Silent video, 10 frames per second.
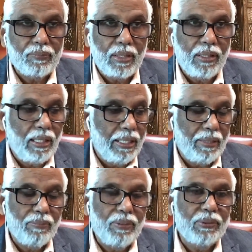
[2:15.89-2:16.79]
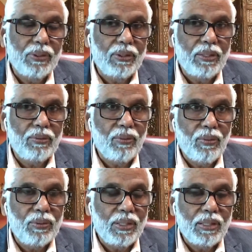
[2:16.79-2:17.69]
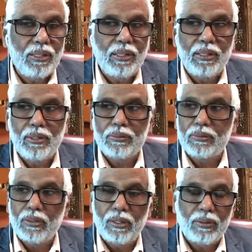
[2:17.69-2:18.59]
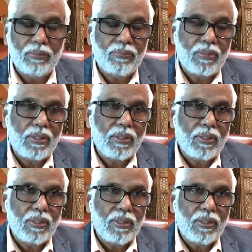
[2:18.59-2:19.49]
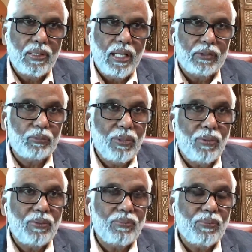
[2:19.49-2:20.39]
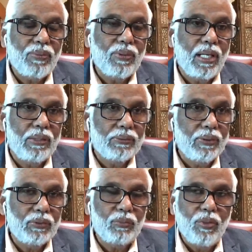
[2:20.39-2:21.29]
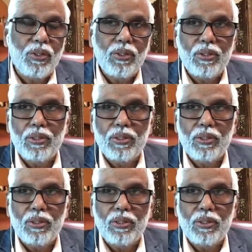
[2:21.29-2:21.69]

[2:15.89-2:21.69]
And I have mentioned that no technique is as powerful as this one.